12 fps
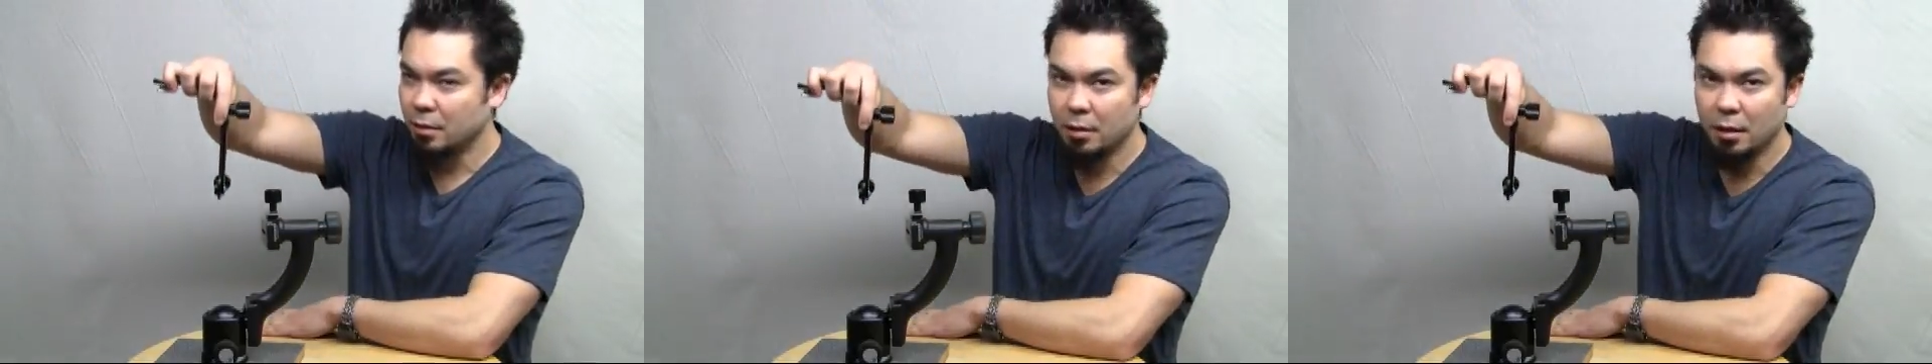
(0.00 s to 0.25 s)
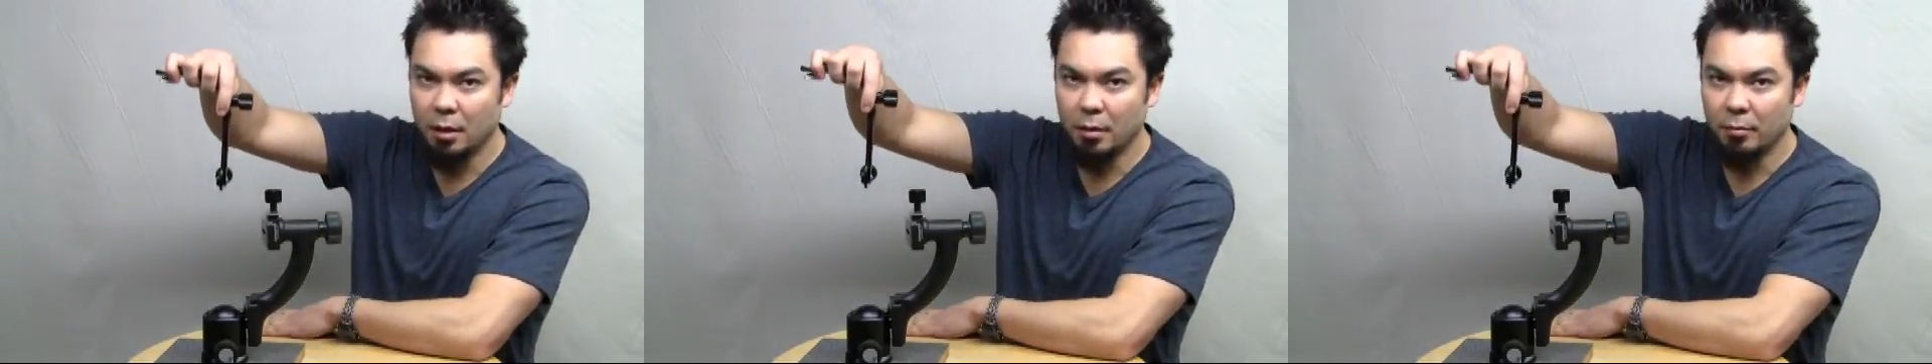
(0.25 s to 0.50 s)

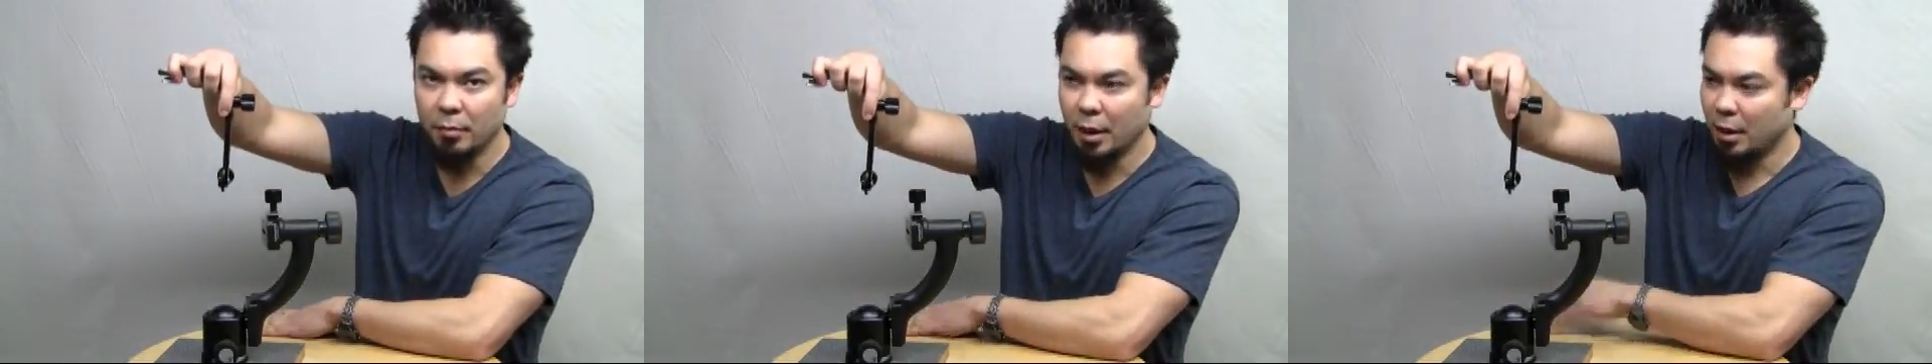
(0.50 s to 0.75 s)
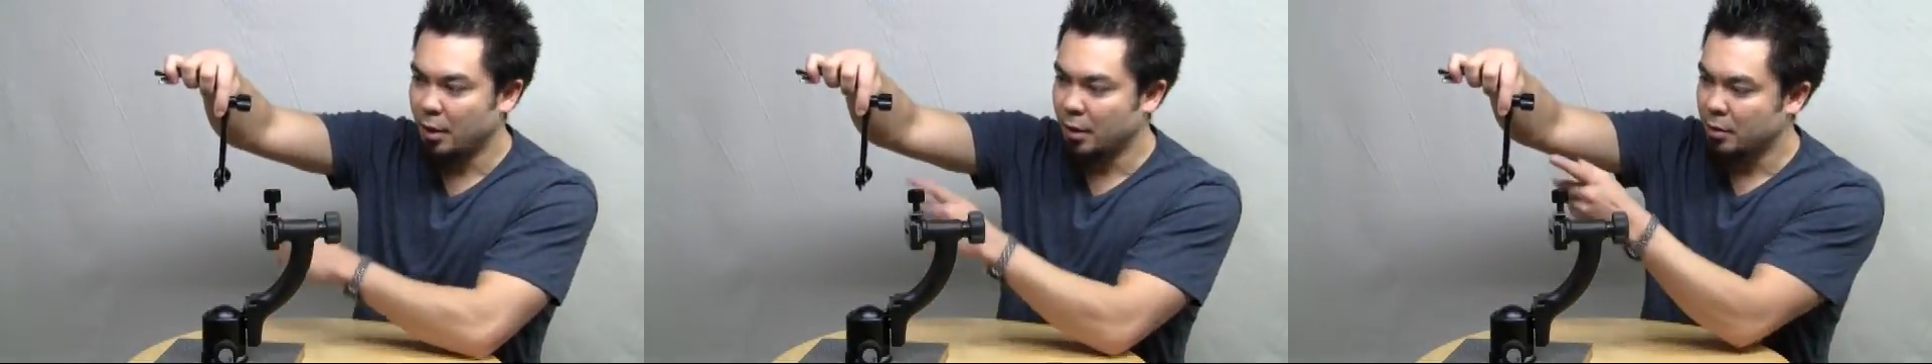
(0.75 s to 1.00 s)

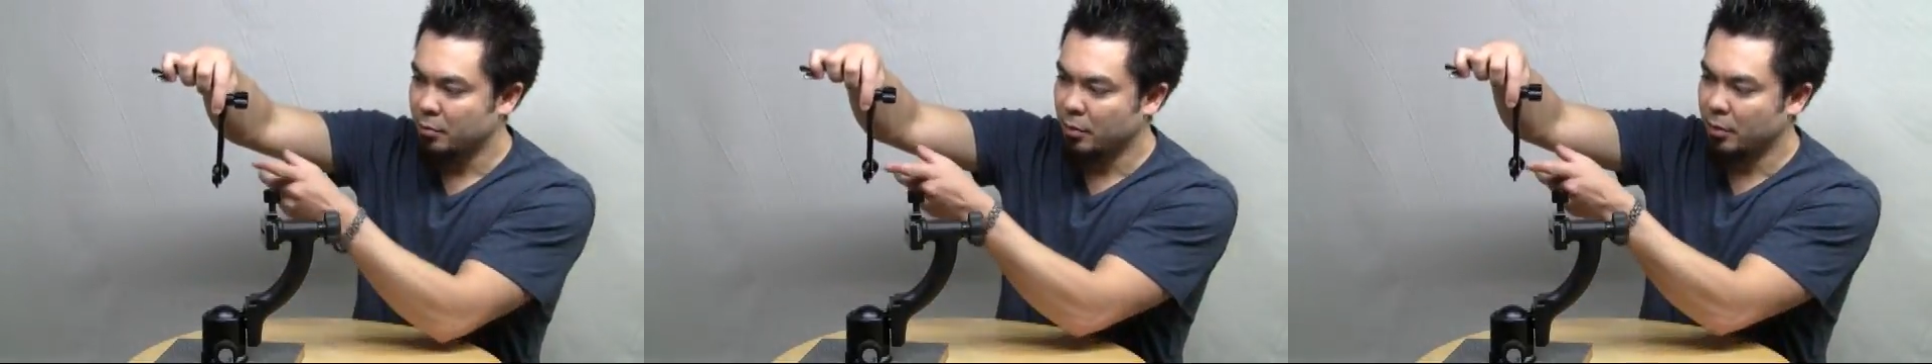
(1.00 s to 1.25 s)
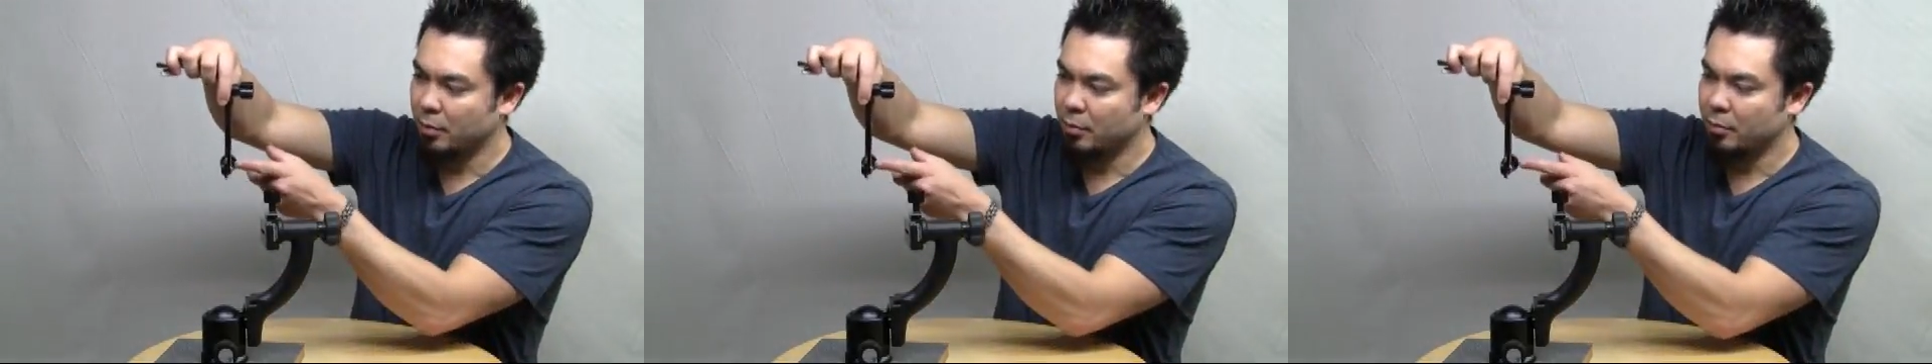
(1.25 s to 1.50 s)
like this
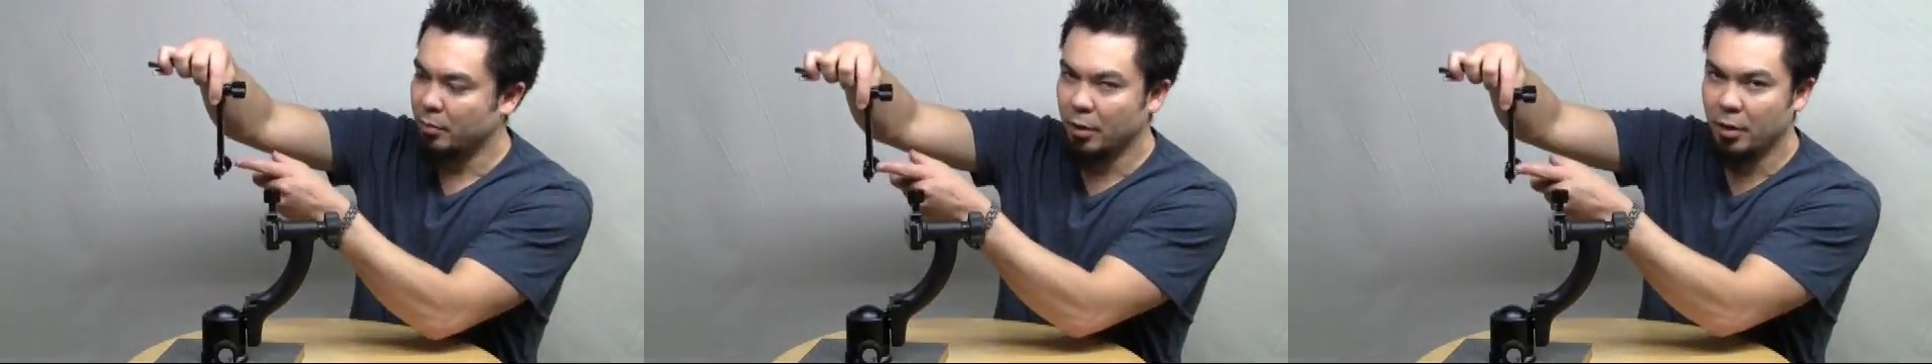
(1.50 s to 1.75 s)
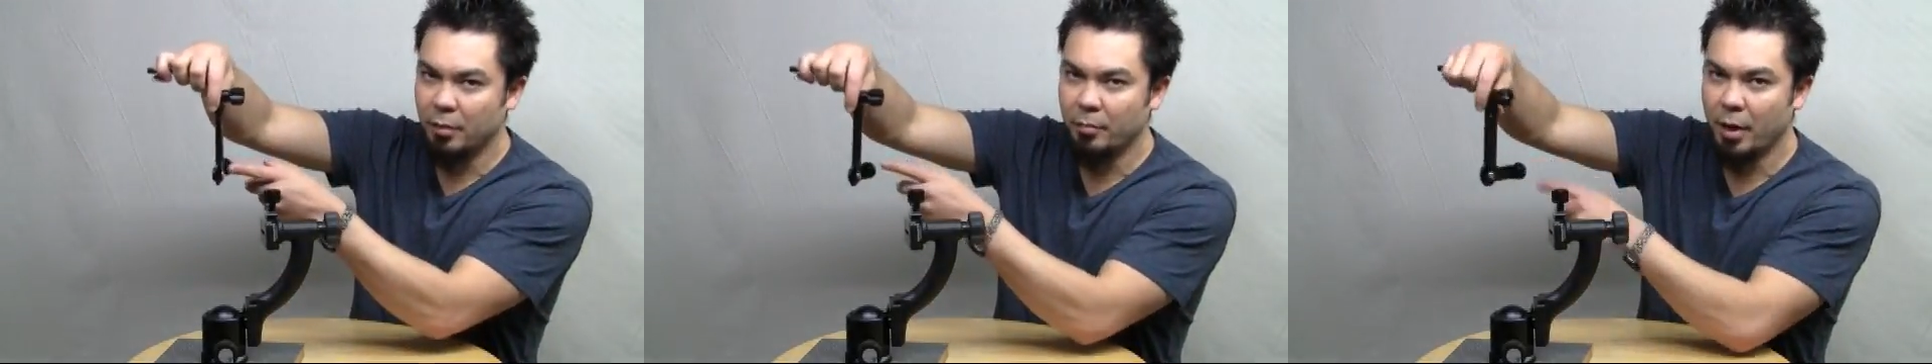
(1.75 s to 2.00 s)
with the